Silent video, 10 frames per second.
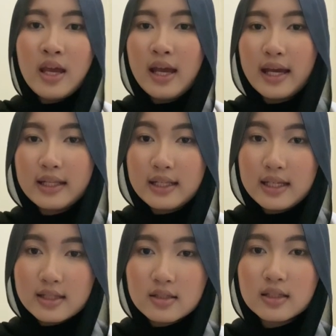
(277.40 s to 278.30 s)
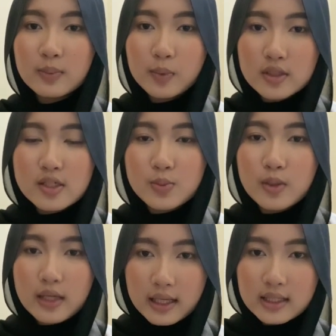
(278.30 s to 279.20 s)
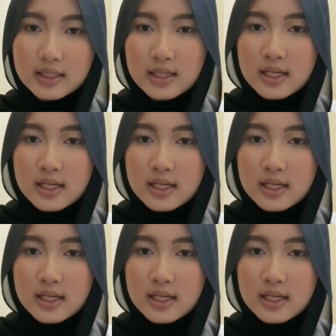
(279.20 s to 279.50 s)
And then internal process model,